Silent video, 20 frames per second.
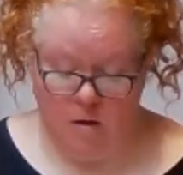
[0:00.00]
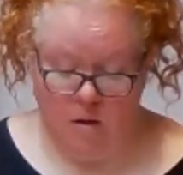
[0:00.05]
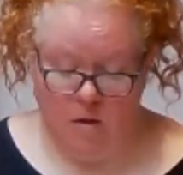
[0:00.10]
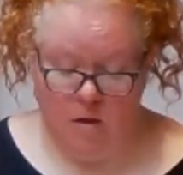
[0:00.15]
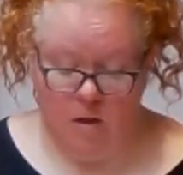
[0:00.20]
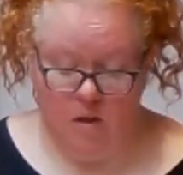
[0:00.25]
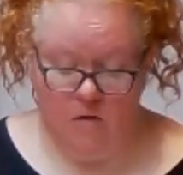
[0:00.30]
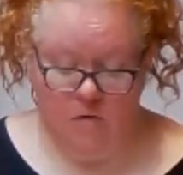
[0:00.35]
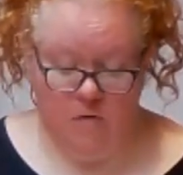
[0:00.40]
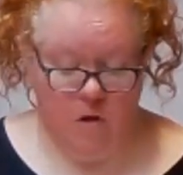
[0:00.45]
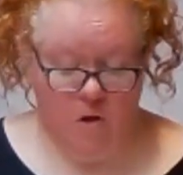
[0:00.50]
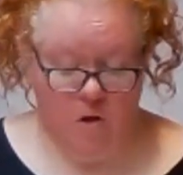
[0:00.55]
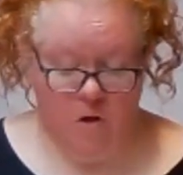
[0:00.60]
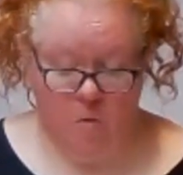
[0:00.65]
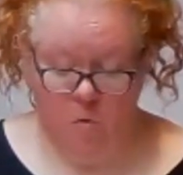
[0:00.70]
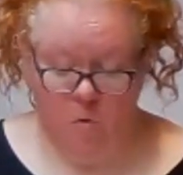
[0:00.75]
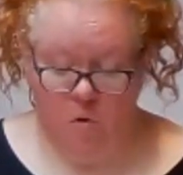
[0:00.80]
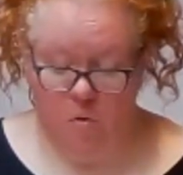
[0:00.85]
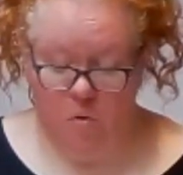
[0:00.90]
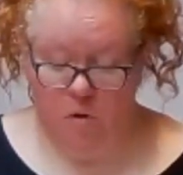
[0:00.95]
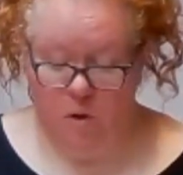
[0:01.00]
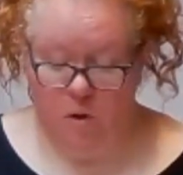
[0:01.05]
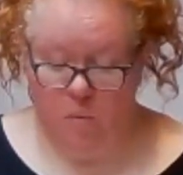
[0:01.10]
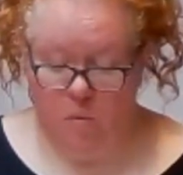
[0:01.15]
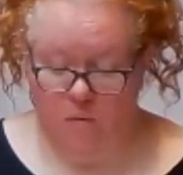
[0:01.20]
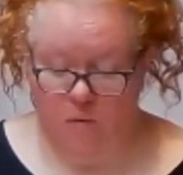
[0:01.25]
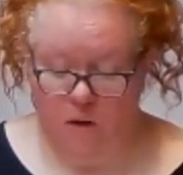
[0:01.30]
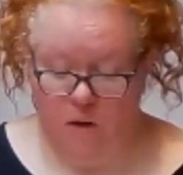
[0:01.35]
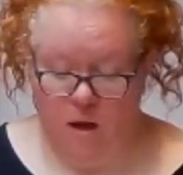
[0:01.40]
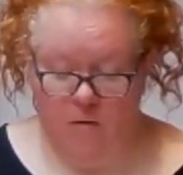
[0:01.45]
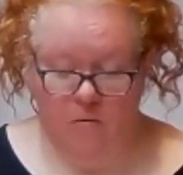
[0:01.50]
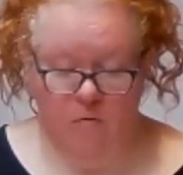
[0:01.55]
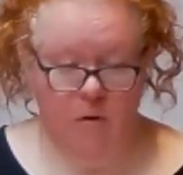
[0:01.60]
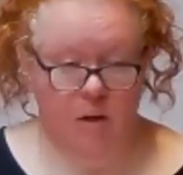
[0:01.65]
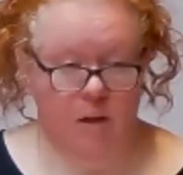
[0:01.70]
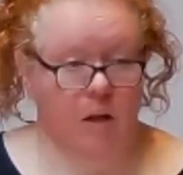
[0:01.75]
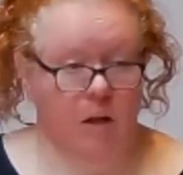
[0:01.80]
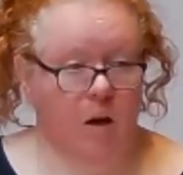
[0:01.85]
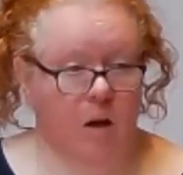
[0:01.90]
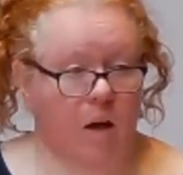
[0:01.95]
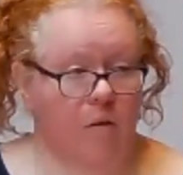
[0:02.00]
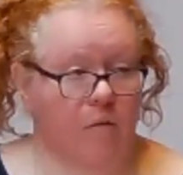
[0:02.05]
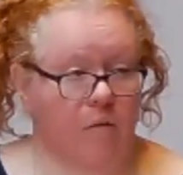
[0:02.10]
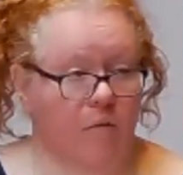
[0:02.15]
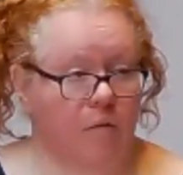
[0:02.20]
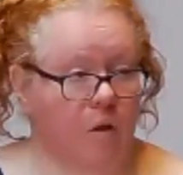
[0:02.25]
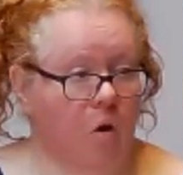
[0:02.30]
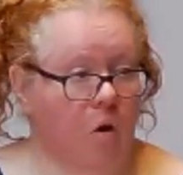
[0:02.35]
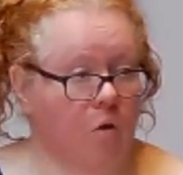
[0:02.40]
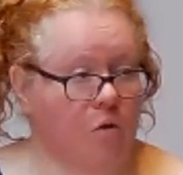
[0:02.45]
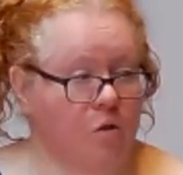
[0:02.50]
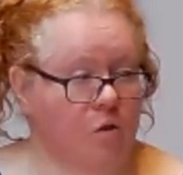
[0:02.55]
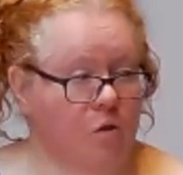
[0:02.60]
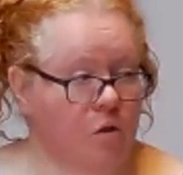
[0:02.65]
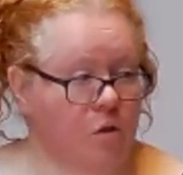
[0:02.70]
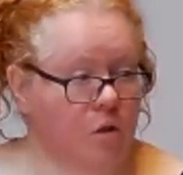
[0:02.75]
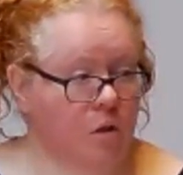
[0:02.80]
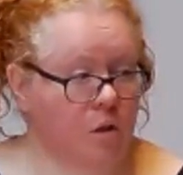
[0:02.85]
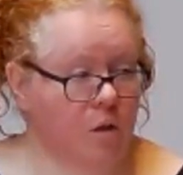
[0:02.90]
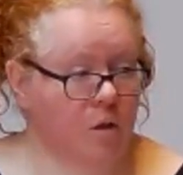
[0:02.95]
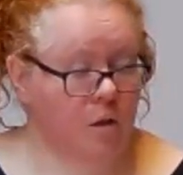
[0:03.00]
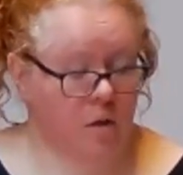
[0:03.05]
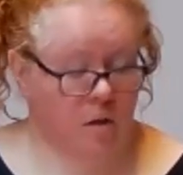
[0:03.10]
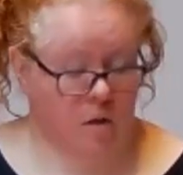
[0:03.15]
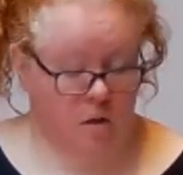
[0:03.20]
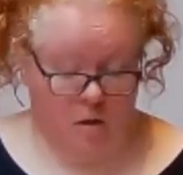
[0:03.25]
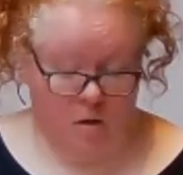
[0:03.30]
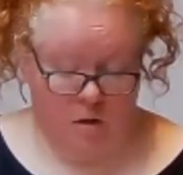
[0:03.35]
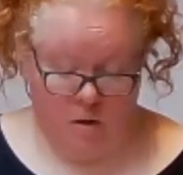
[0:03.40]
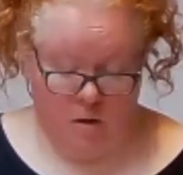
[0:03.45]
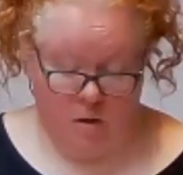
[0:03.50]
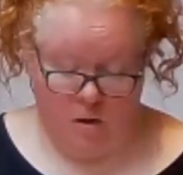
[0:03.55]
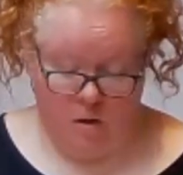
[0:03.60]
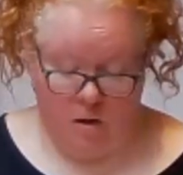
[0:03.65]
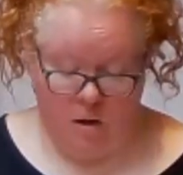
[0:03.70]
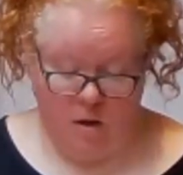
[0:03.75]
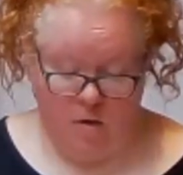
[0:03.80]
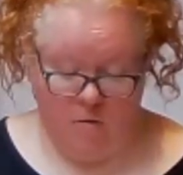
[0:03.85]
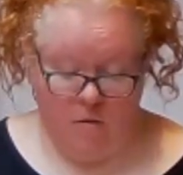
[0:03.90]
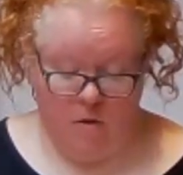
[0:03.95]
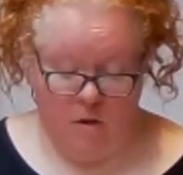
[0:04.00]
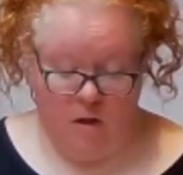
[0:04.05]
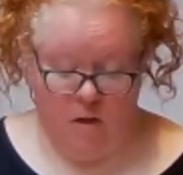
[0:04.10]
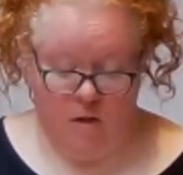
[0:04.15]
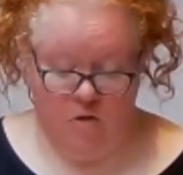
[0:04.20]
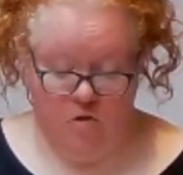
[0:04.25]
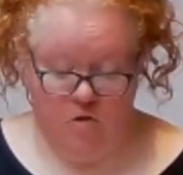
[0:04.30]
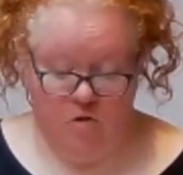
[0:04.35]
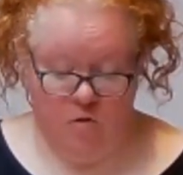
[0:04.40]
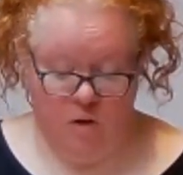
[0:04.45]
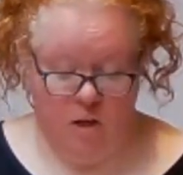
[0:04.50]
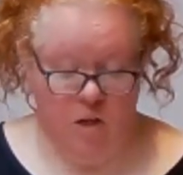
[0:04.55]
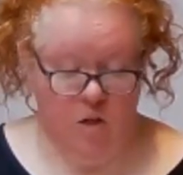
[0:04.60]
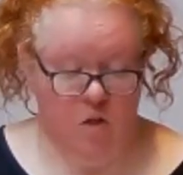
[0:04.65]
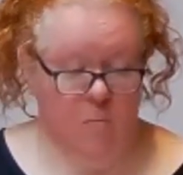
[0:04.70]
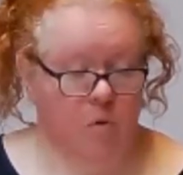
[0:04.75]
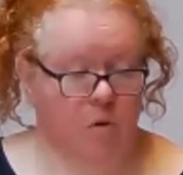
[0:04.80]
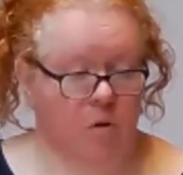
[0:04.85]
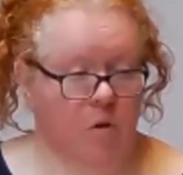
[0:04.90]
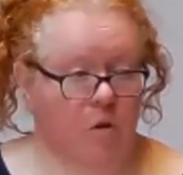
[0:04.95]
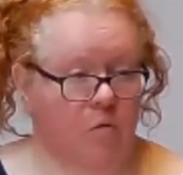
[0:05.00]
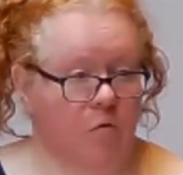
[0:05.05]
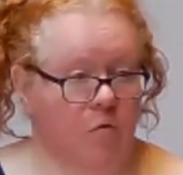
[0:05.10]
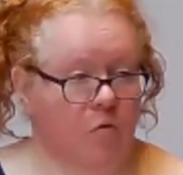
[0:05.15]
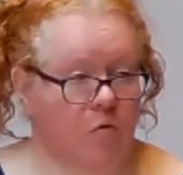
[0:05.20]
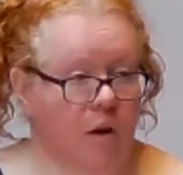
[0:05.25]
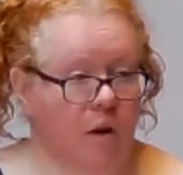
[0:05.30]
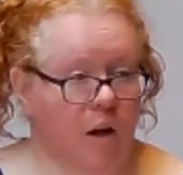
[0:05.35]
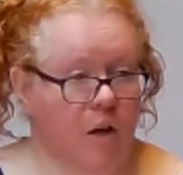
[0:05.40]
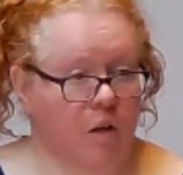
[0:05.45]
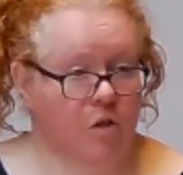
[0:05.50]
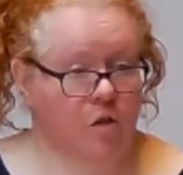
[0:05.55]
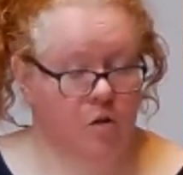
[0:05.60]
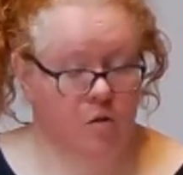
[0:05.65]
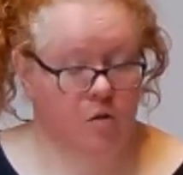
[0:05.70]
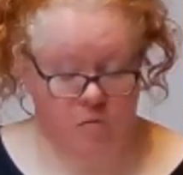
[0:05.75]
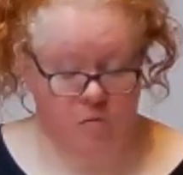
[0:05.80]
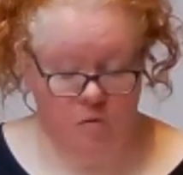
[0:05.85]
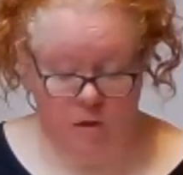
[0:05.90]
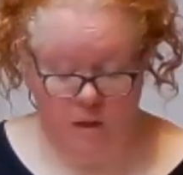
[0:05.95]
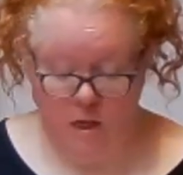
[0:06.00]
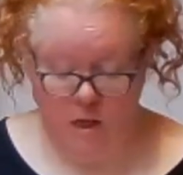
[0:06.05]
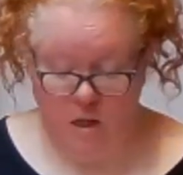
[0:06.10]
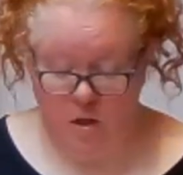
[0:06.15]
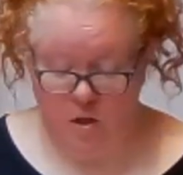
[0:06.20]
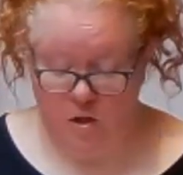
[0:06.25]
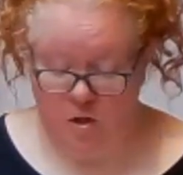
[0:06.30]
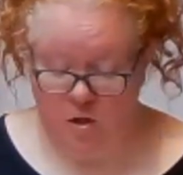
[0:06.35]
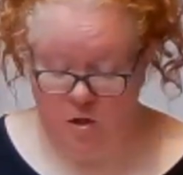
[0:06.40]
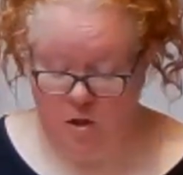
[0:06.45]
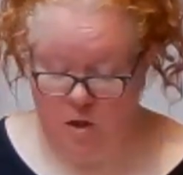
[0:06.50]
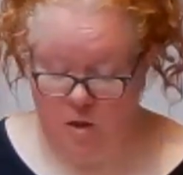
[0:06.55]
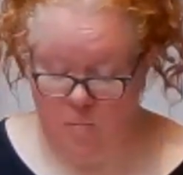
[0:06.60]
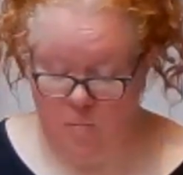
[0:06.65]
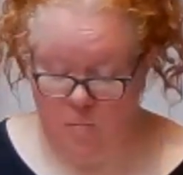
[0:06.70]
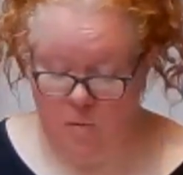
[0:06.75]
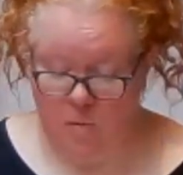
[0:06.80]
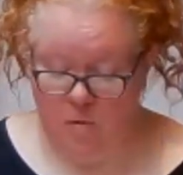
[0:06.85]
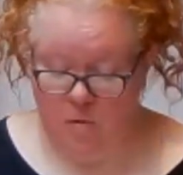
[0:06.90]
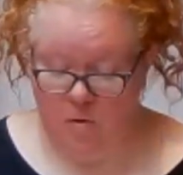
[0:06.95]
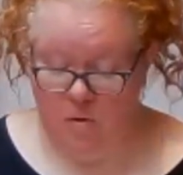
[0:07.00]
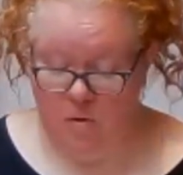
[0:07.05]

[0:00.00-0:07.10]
and it's further wounded with every life lost, every estrangement and fracture of relationship,